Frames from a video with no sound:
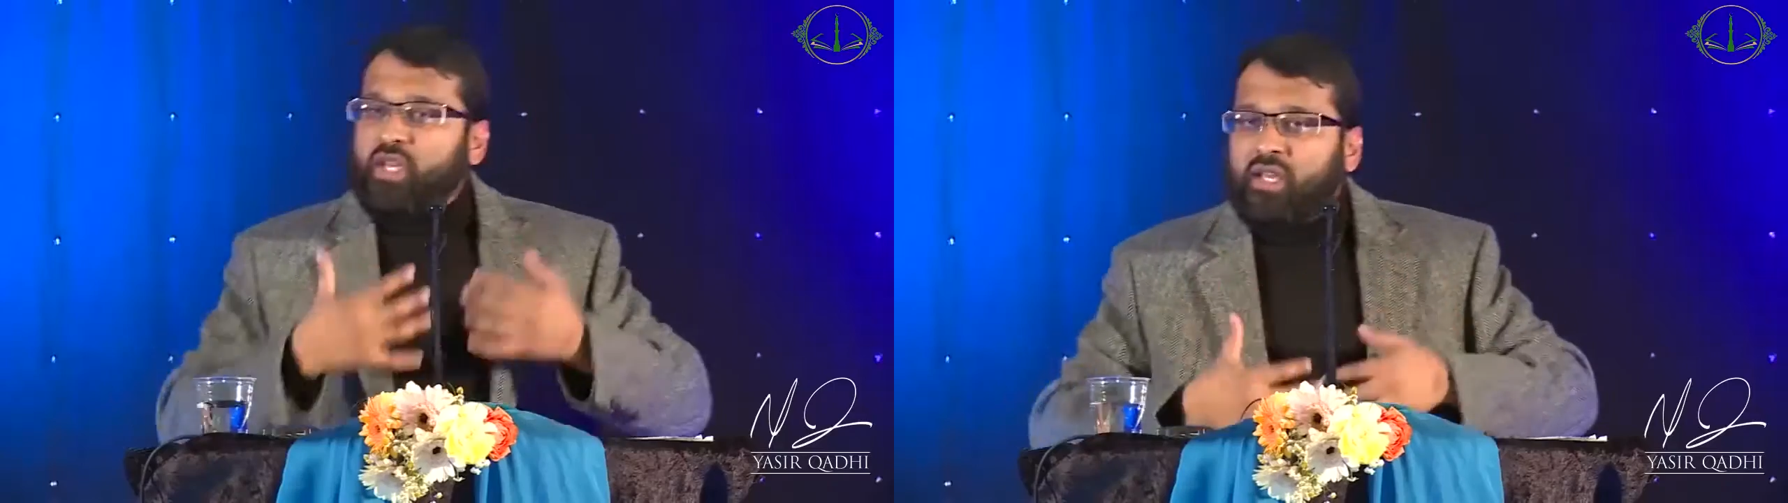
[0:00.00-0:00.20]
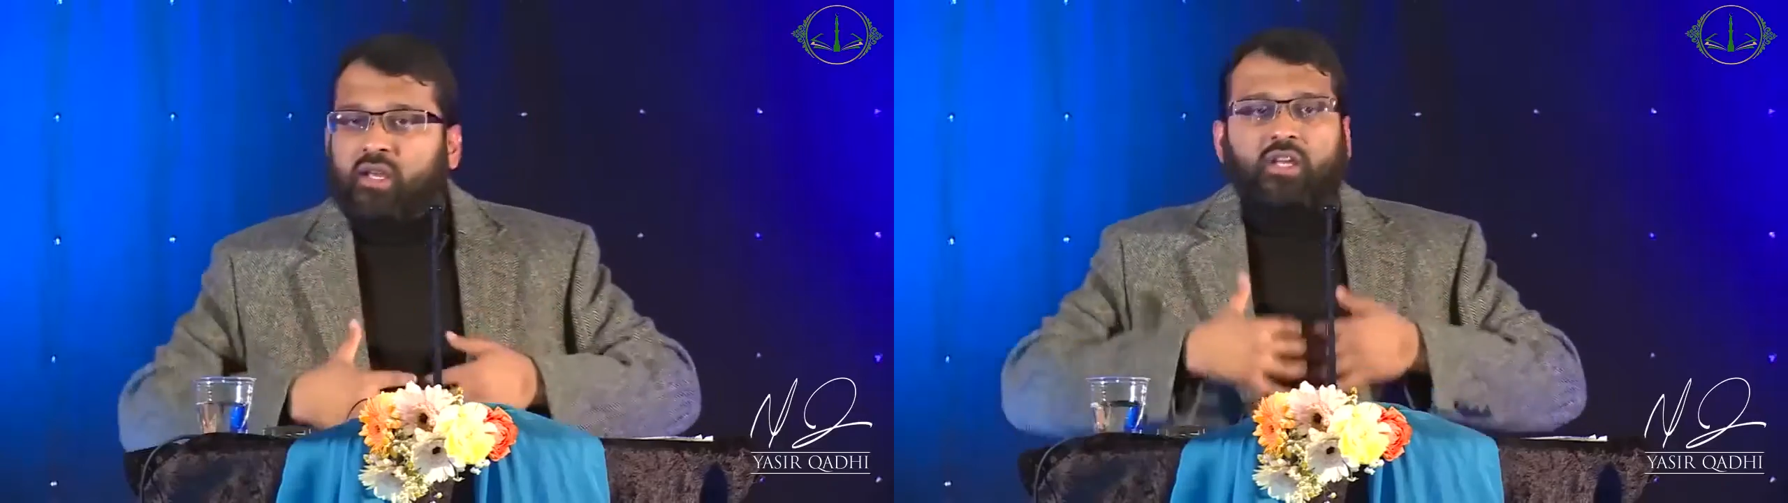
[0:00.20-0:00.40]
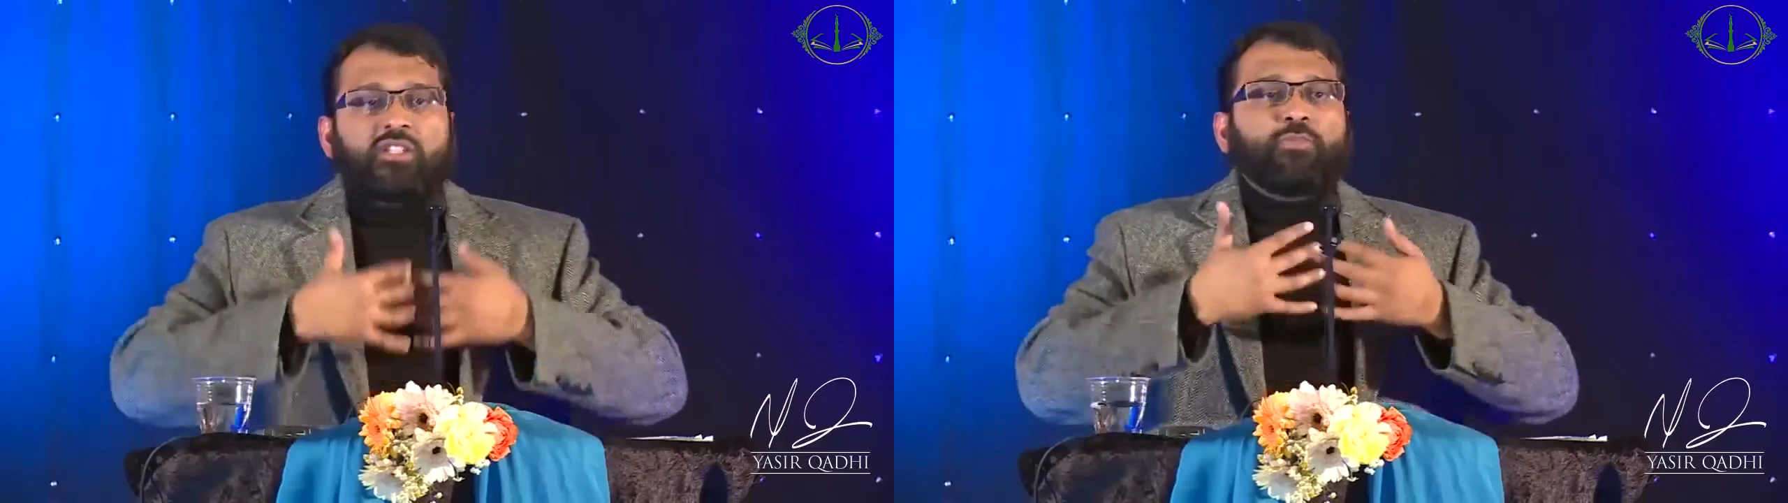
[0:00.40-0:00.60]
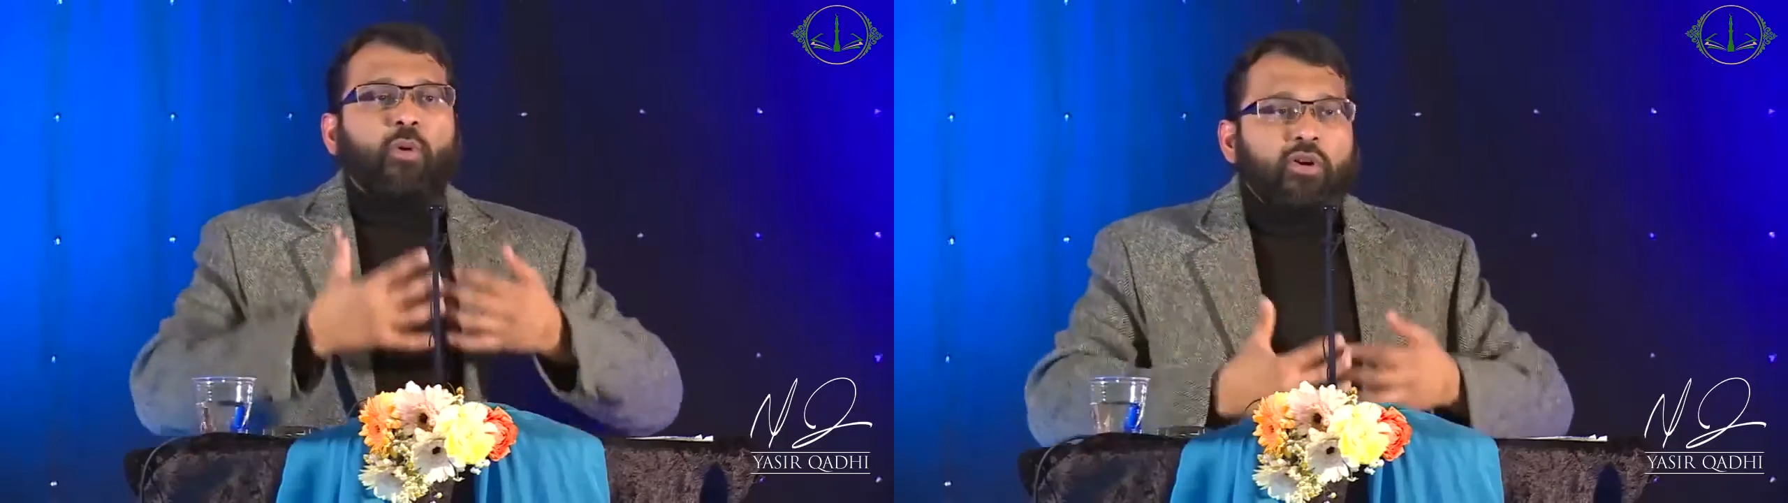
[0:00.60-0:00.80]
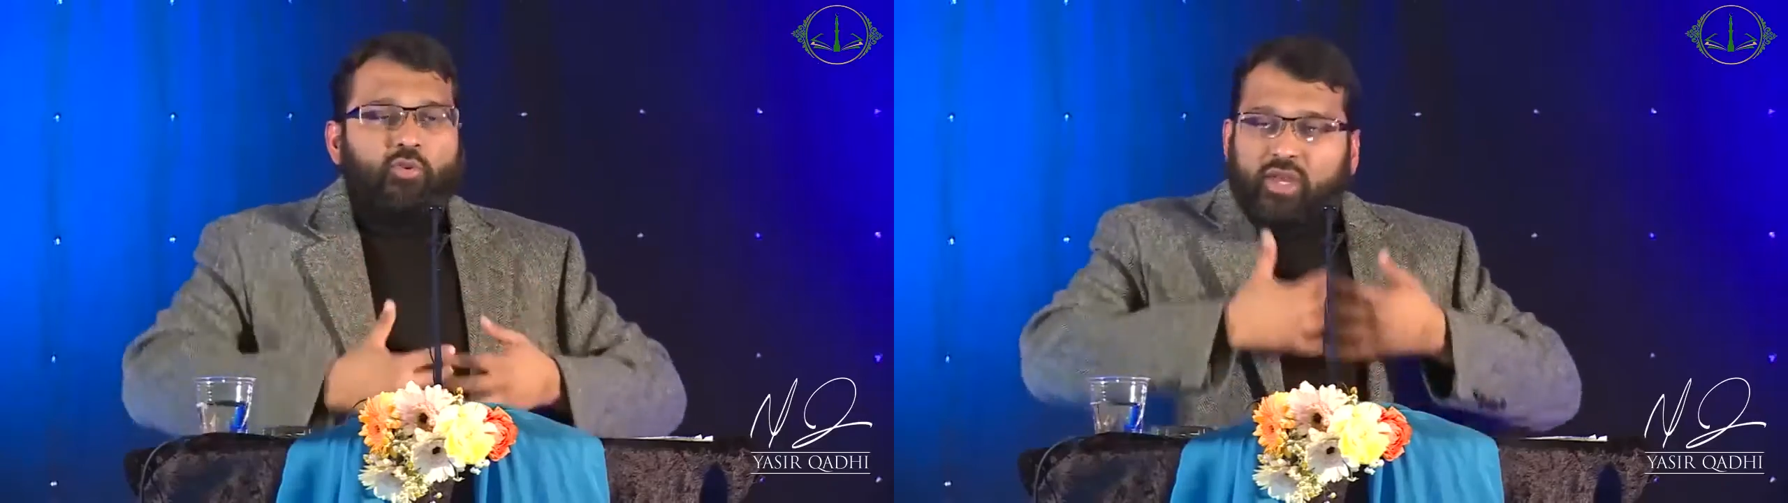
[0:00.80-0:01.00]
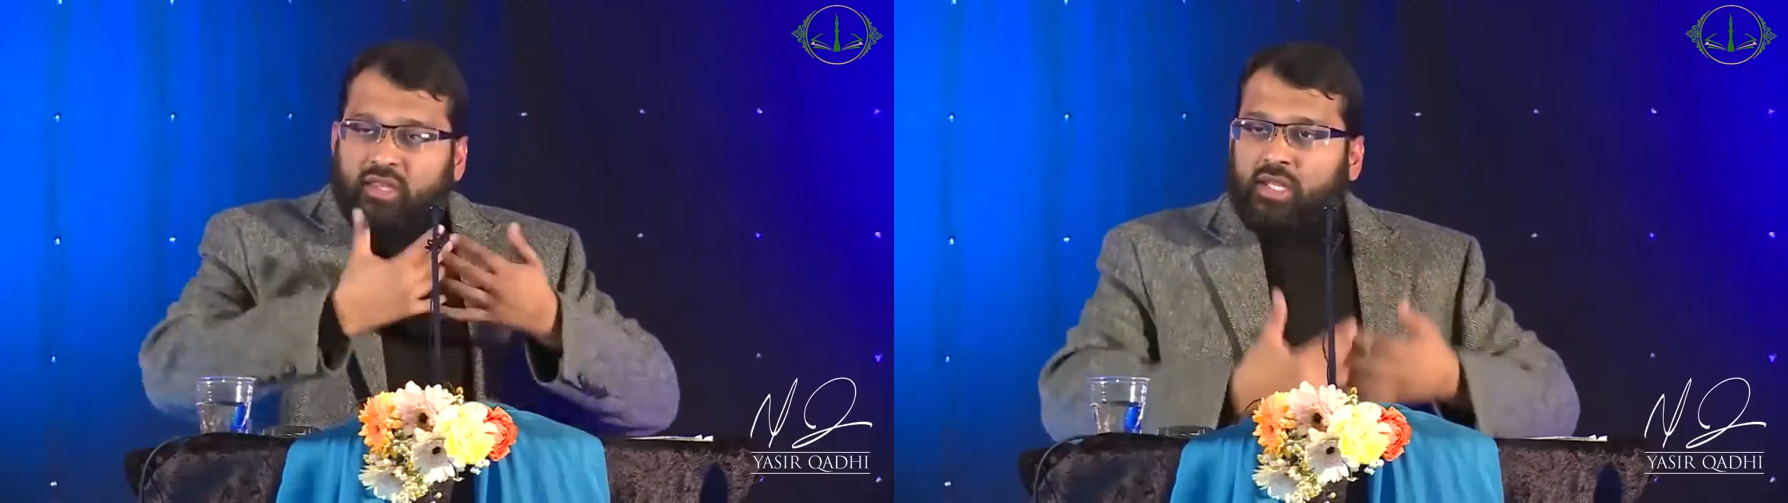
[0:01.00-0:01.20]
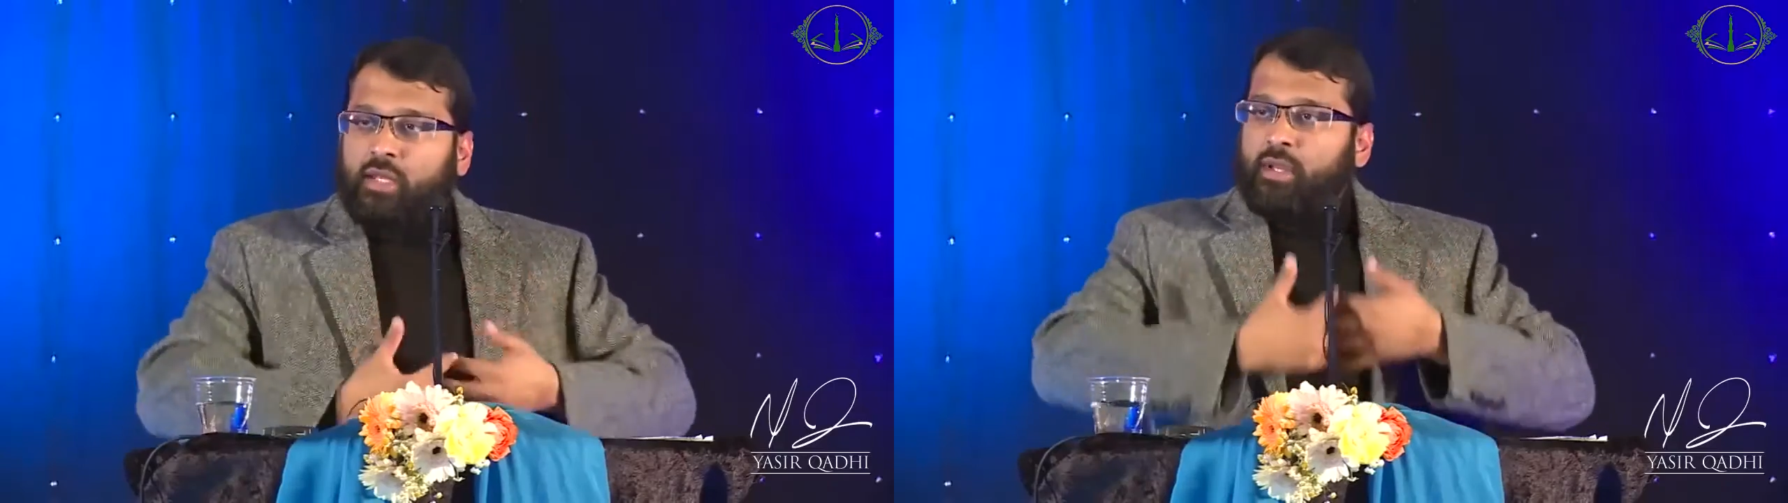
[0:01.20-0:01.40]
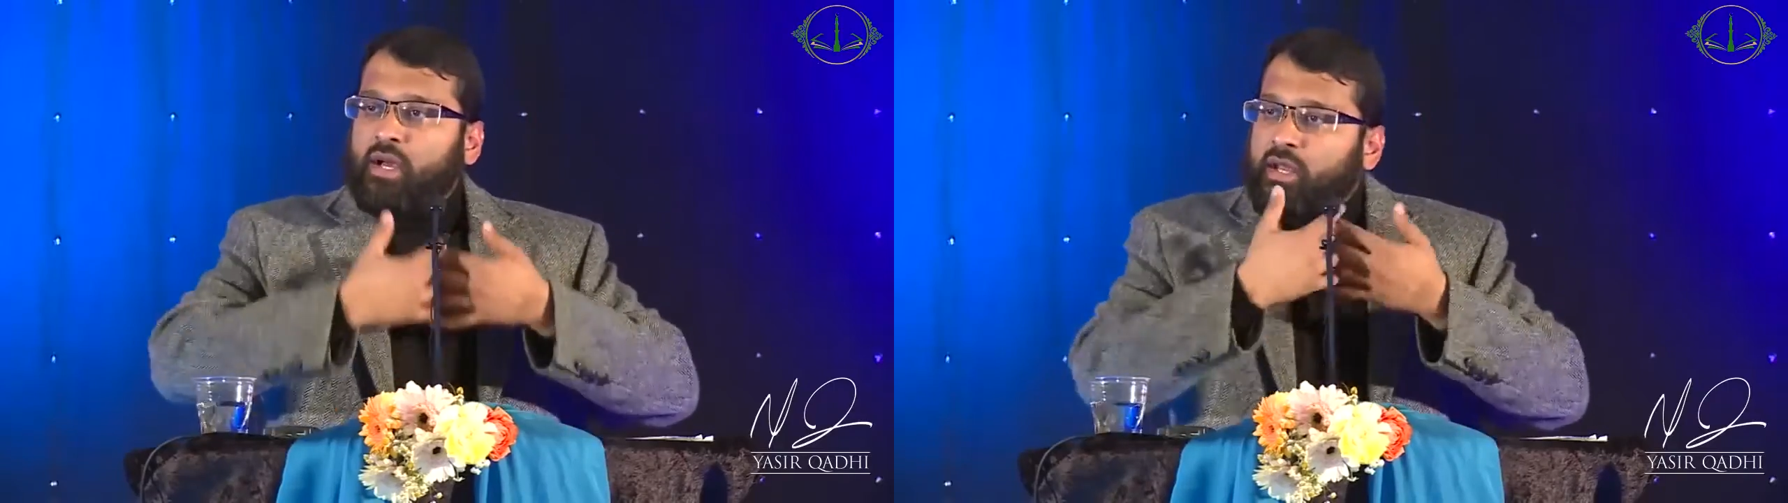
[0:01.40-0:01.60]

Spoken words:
really sparked within him